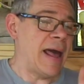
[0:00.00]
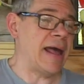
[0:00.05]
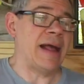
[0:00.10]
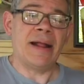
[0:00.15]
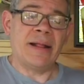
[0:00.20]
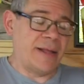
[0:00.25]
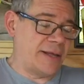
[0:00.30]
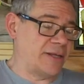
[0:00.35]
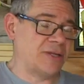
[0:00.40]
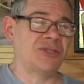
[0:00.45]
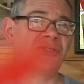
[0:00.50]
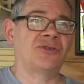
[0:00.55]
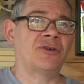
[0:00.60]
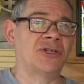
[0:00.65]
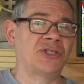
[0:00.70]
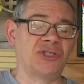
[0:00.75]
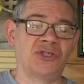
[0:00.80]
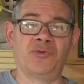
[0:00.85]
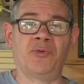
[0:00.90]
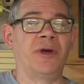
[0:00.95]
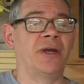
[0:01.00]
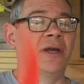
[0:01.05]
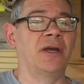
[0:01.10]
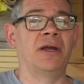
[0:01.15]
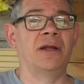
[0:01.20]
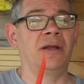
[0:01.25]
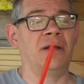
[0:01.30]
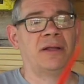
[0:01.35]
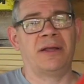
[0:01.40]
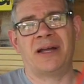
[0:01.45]
and they just start swinging,
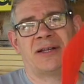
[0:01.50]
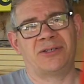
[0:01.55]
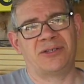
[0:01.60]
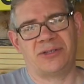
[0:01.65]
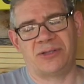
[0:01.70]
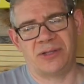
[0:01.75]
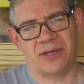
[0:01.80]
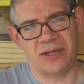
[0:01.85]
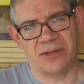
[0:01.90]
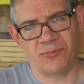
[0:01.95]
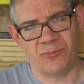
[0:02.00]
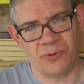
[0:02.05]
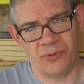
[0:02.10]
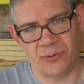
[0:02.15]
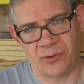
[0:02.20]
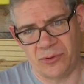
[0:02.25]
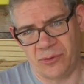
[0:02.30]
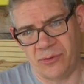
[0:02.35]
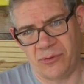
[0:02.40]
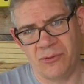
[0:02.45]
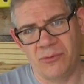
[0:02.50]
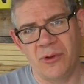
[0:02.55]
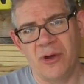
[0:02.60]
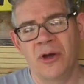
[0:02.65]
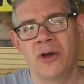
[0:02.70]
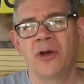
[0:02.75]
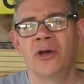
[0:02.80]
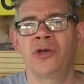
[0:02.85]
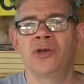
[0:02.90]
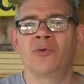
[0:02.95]
and that's what you want to do.
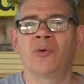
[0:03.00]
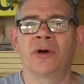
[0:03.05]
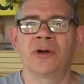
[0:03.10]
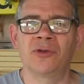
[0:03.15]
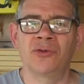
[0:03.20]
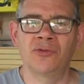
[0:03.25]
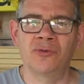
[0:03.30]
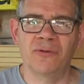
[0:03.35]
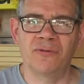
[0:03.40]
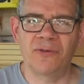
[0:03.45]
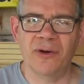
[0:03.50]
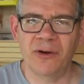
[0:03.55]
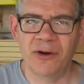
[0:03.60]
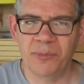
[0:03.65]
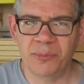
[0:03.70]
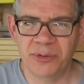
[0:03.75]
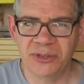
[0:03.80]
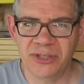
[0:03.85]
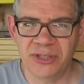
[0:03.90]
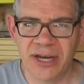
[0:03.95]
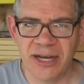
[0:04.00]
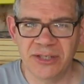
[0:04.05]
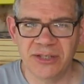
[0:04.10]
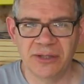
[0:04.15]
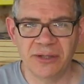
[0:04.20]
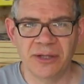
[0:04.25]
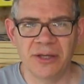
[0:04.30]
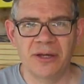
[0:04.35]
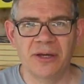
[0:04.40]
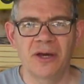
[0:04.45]
You want to do it very
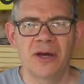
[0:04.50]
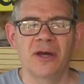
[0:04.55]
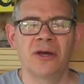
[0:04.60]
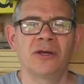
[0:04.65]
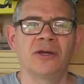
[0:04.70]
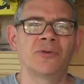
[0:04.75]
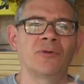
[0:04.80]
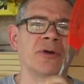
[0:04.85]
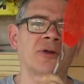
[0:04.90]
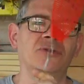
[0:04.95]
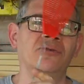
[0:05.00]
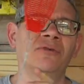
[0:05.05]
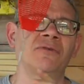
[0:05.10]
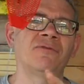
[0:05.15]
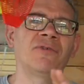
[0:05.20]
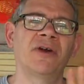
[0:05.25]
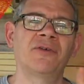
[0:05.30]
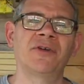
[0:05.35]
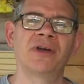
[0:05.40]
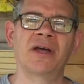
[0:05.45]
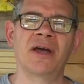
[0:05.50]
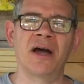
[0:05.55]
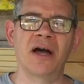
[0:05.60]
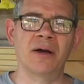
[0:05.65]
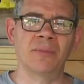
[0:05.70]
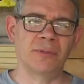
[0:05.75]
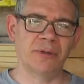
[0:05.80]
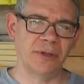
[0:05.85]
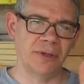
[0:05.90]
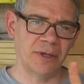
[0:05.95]
precisely. You want to do it very
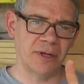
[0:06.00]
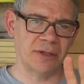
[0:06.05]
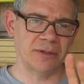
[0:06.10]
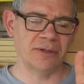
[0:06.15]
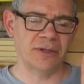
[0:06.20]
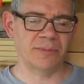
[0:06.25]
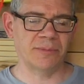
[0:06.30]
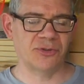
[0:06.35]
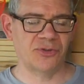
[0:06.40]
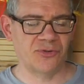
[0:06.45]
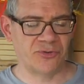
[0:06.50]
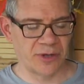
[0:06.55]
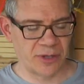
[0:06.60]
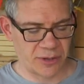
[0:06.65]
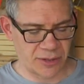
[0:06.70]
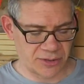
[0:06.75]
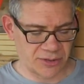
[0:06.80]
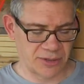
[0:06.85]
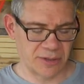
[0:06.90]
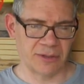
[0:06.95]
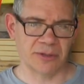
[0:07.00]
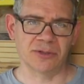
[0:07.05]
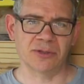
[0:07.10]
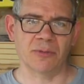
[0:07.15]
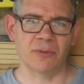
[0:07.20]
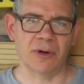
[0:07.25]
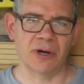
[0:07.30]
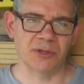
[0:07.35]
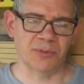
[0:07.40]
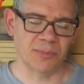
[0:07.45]
calmly. I'll demonstrate. Let's say there's
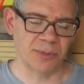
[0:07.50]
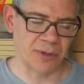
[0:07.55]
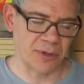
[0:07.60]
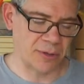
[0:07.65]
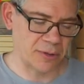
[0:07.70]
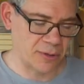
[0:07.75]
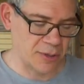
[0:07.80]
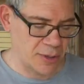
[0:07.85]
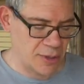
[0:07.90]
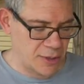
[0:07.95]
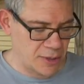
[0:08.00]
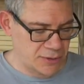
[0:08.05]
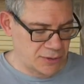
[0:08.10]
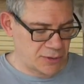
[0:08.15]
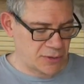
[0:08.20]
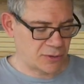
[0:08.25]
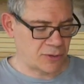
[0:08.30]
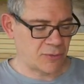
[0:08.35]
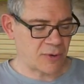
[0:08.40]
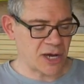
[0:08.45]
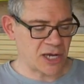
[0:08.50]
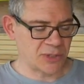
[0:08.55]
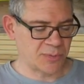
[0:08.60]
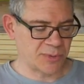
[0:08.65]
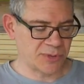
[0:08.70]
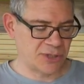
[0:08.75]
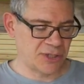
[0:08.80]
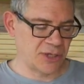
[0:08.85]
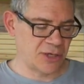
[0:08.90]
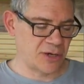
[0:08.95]
a wasp here. So the wasp
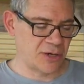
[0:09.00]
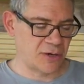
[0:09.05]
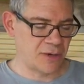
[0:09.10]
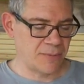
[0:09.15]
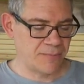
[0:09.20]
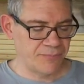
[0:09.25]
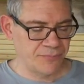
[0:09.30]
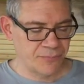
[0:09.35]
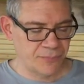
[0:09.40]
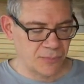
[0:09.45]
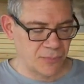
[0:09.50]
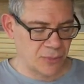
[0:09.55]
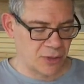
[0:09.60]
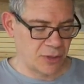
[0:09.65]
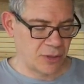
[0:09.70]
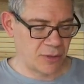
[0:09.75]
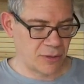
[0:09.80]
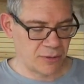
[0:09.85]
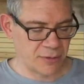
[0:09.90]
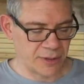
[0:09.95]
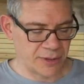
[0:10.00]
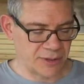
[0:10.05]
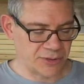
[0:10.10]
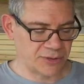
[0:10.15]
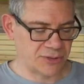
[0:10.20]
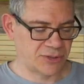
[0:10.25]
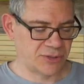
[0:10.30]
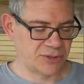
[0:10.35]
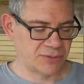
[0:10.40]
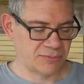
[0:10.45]
is here.
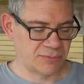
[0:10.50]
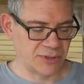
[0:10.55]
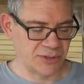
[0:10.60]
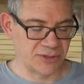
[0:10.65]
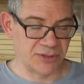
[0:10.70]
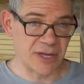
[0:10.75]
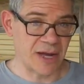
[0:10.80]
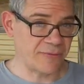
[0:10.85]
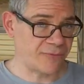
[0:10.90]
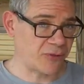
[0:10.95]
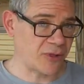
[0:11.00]
He's not